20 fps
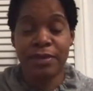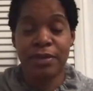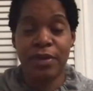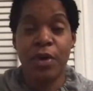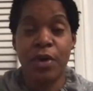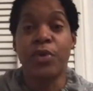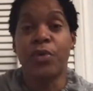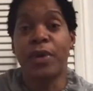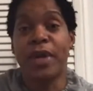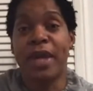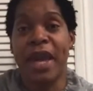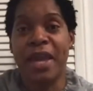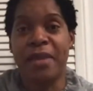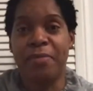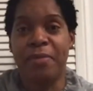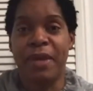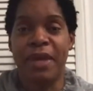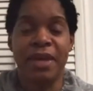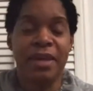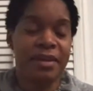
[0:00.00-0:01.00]
or you can
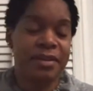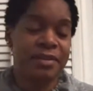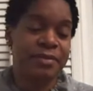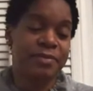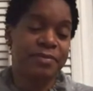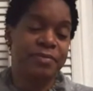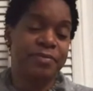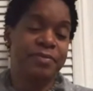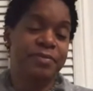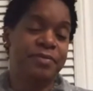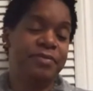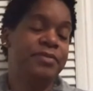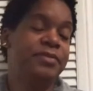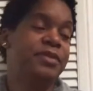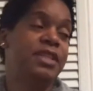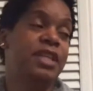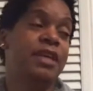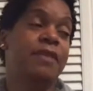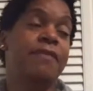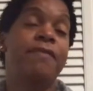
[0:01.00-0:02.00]
be.
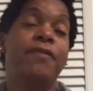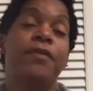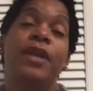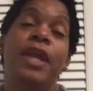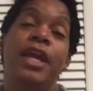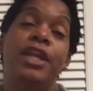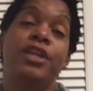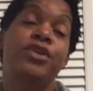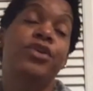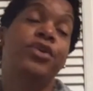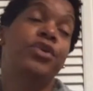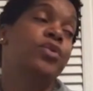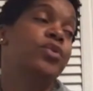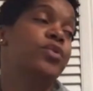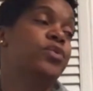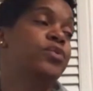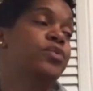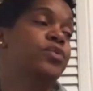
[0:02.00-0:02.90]
The full I do.